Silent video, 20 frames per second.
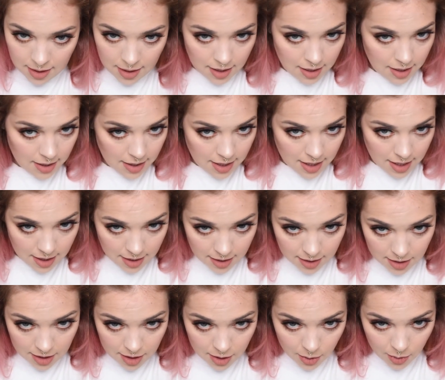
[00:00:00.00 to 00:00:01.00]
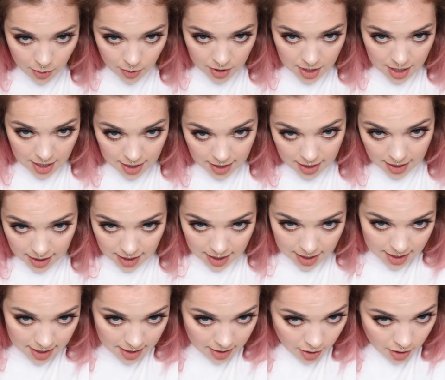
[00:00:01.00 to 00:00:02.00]
and then you gently
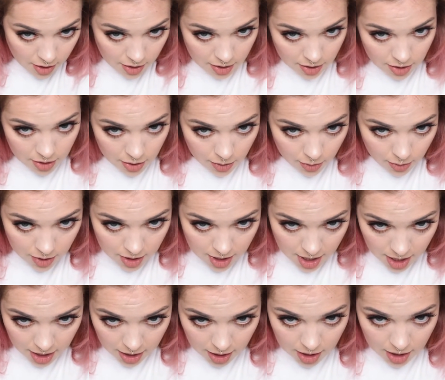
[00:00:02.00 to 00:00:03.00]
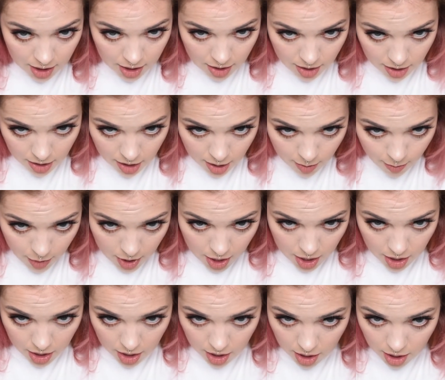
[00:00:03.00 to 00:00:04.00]
start to tug the
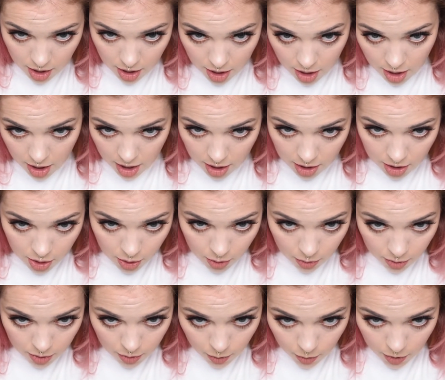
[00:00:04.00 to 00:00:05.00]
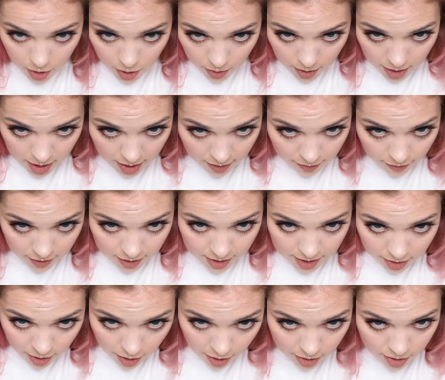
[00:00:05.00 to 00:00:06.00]
bun. And don't worry if it
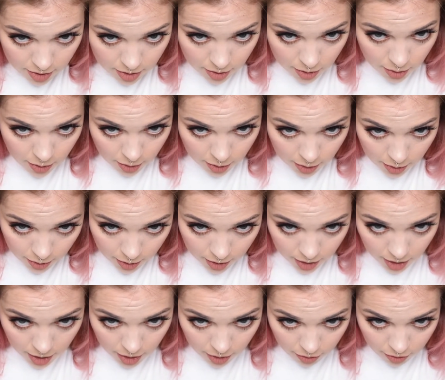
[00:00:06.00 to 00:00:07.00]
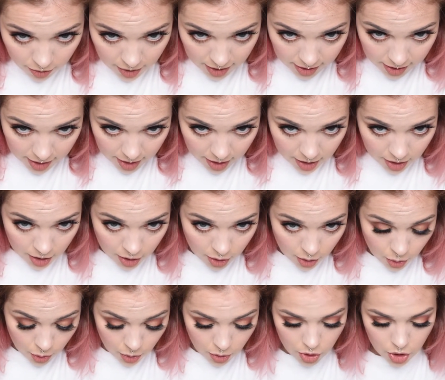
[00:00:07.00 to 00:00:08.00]
starts to look really
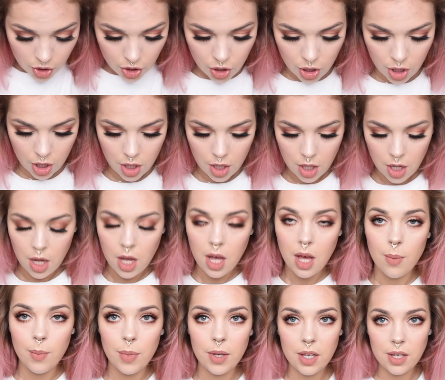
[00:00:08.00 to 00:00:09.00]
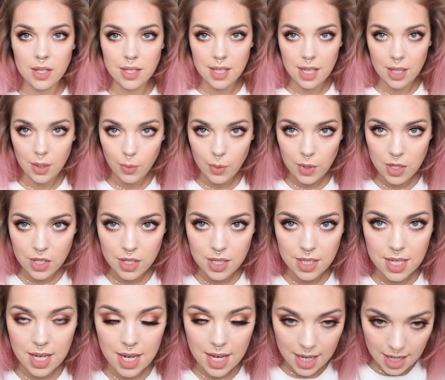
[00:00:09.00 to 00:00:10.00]
huge, because then we
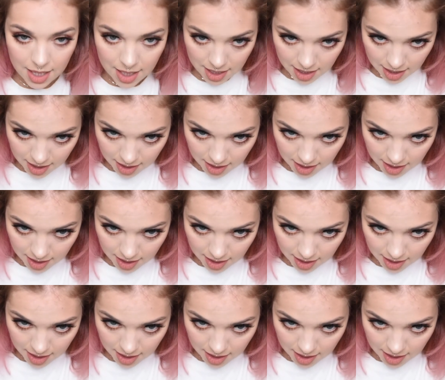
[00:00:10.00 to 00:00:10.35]
just take